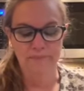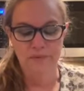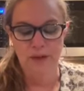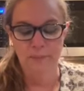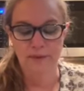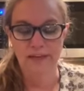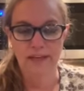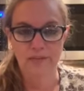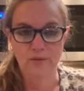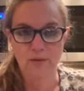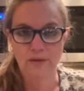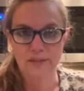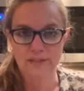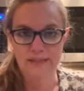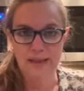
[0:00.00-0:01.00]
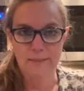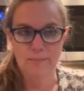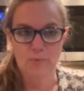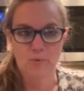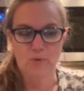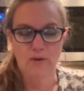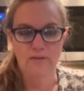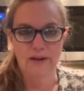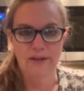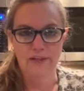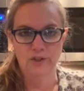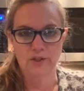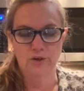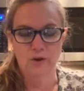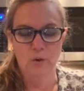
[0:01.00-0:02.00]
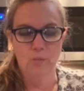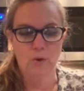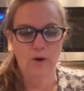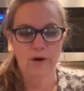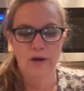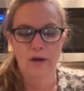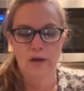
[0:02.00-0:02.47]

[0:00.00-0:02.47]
I'm going to give you an example of how to do your homework.